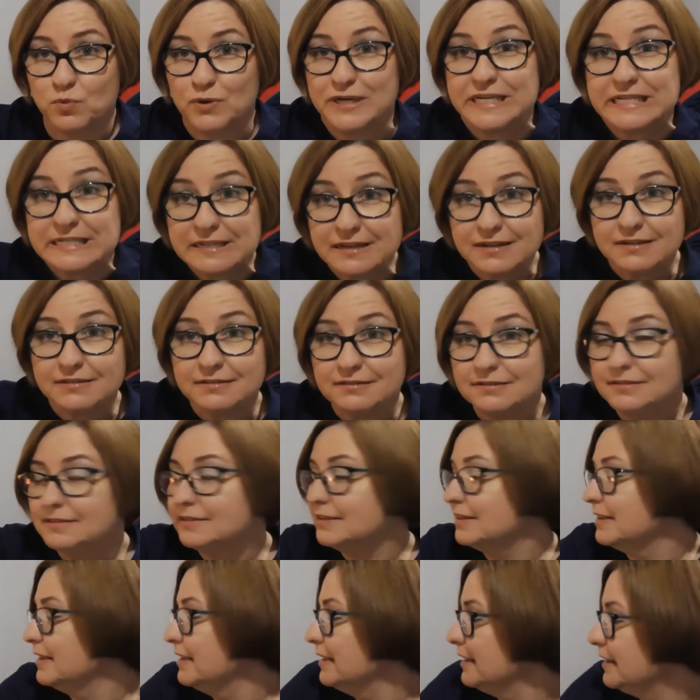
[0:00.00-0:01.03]
for winter
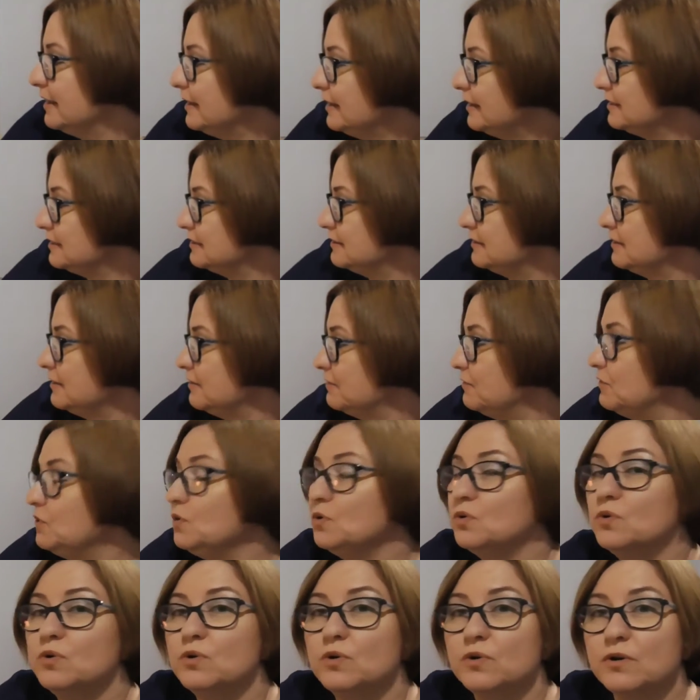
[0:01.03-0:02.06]
is if
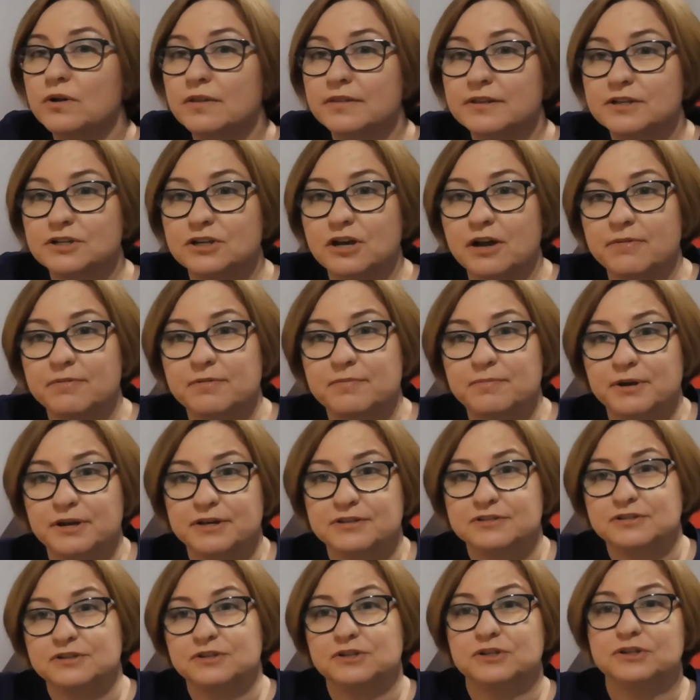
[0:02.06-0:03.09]
you're the type of
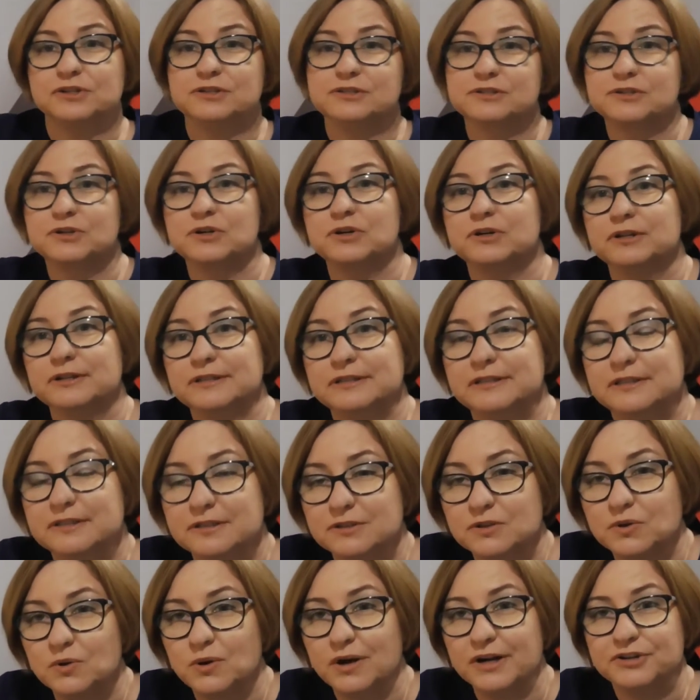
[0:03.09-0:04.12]
person who's got
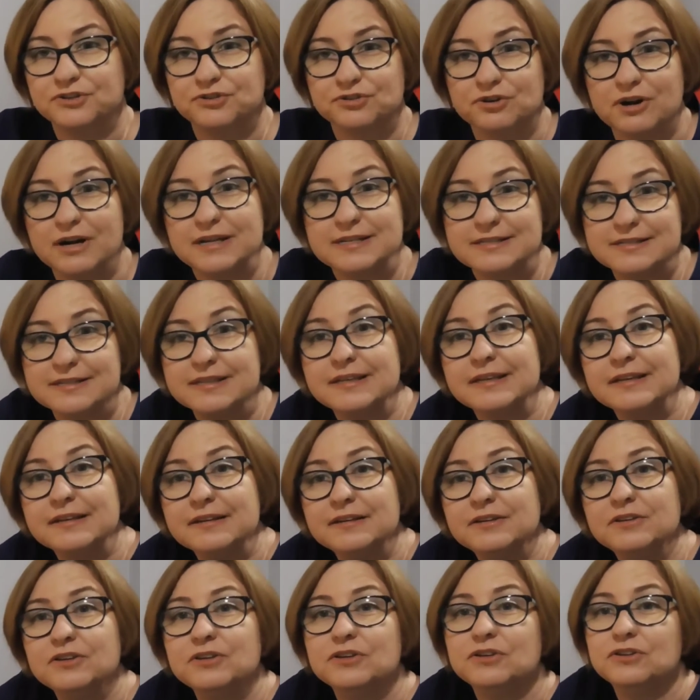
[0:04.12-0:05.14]
quite dry
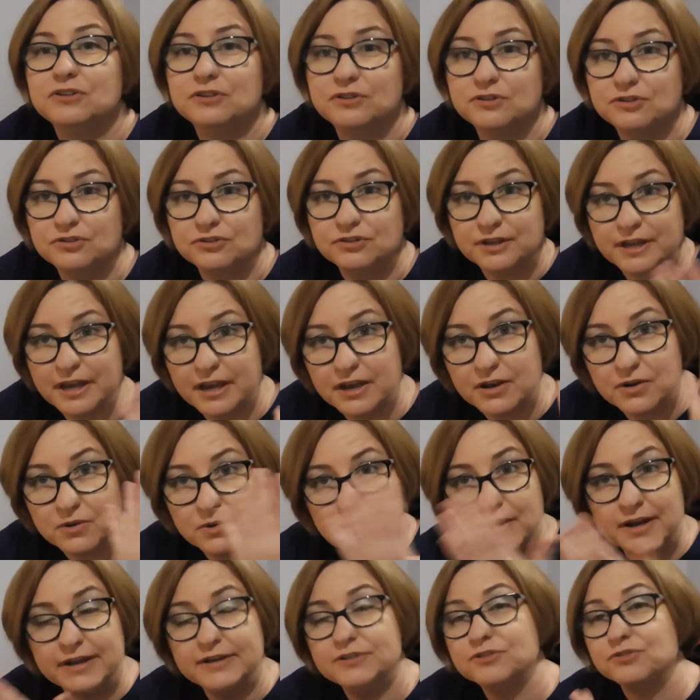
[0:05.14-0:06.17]
skin, you do get
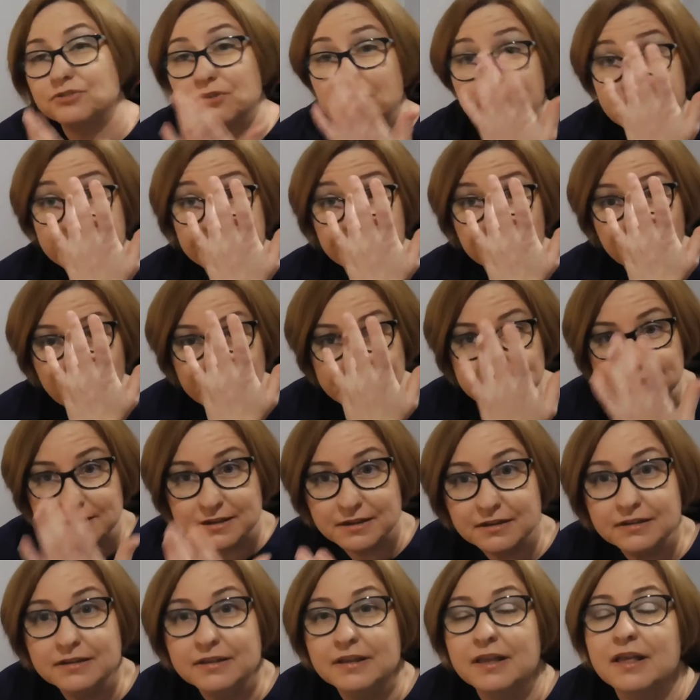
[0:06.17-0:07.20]
quite dry in
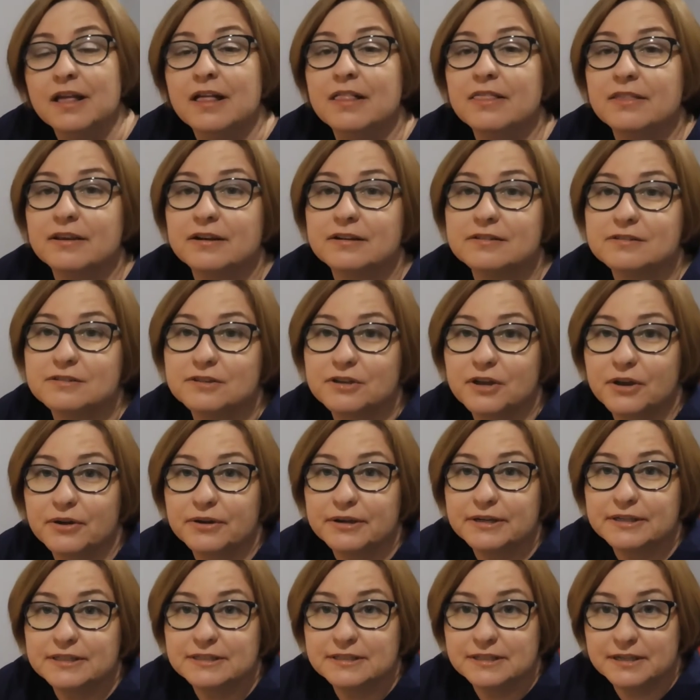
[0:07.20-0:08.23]
winter, then it's
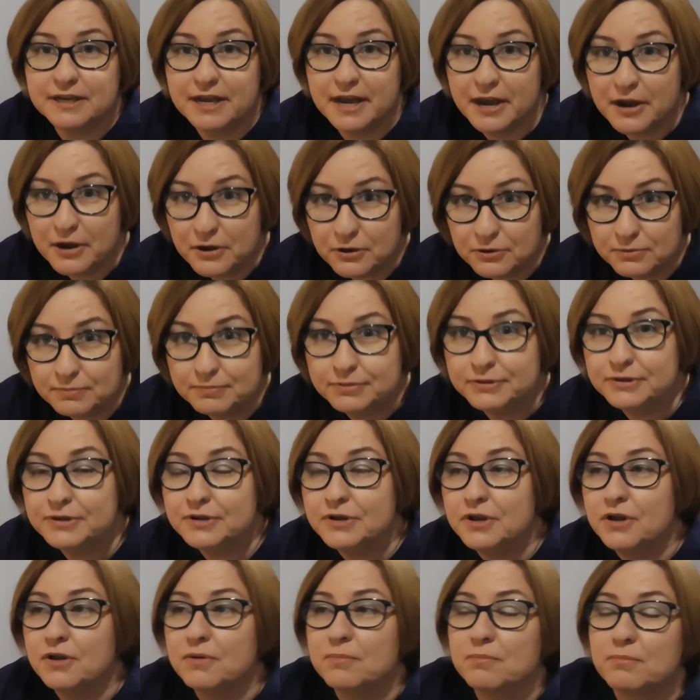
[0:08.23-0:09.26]
going to help
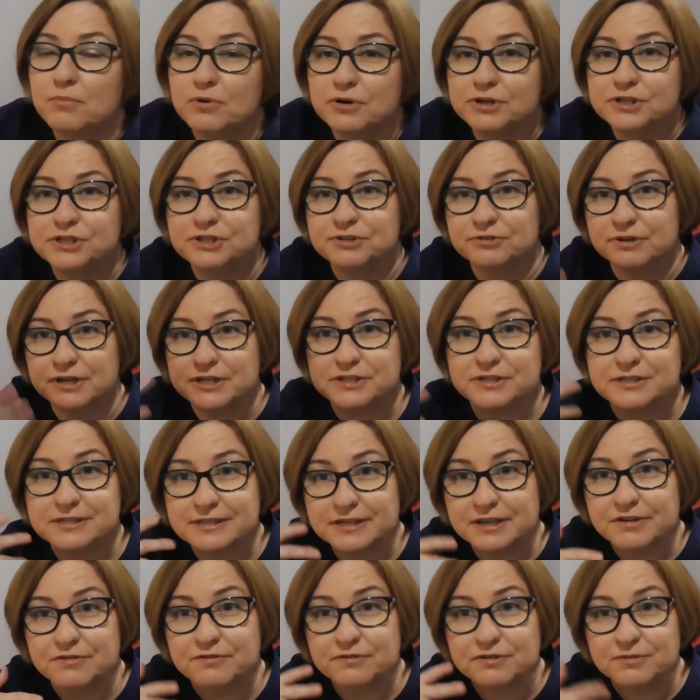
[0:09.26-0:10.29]
moisturize your
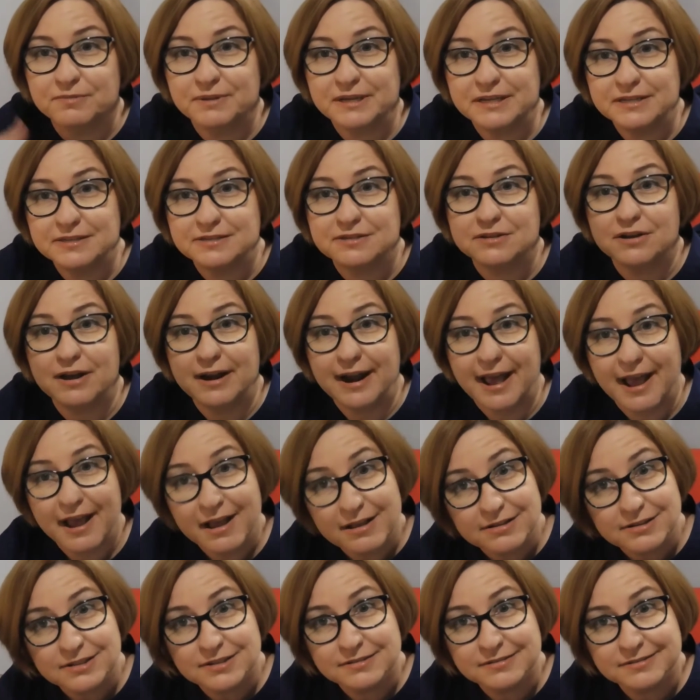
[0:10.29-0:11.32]
skin from the inside
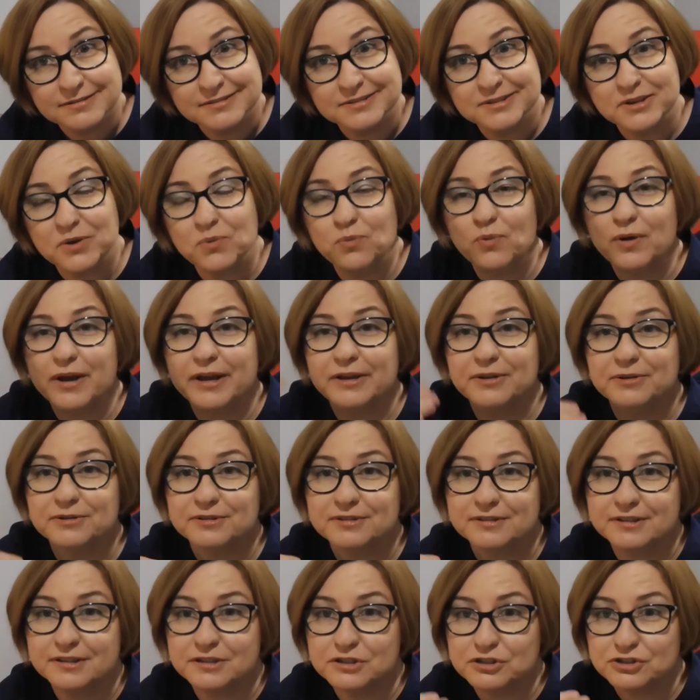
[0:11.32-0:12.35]
out. So where your
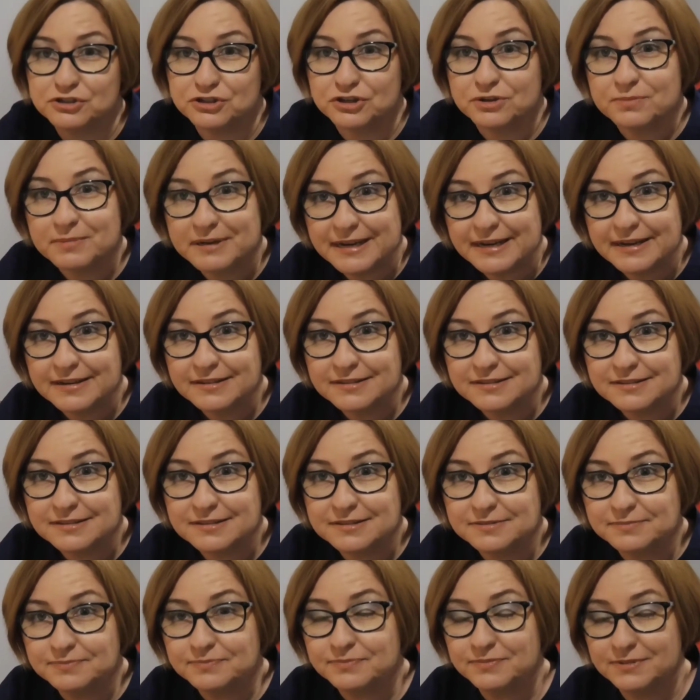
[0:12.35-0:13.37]
skin
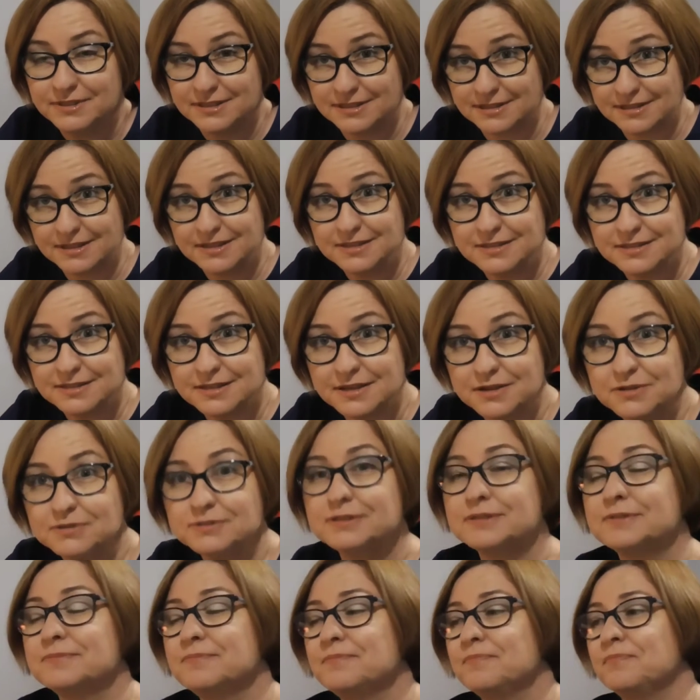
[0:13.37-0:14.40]
germinates, the skin
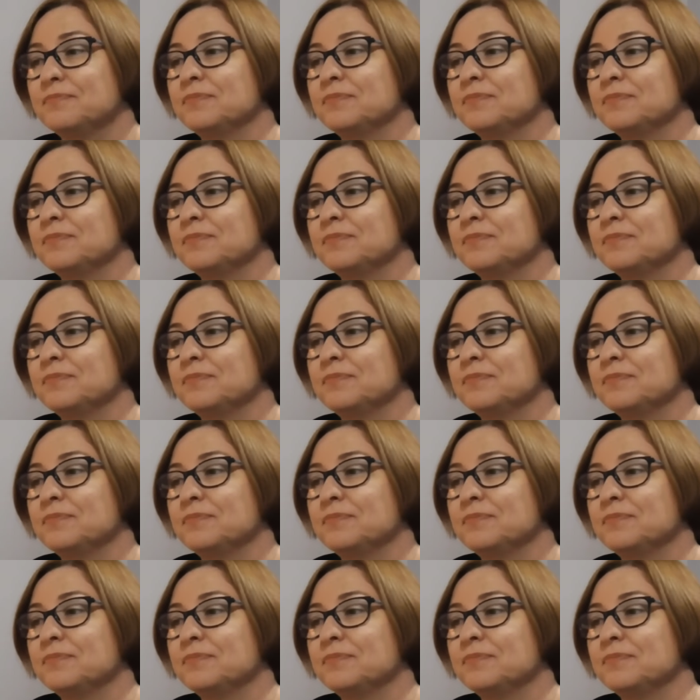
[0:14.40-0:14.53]
cells,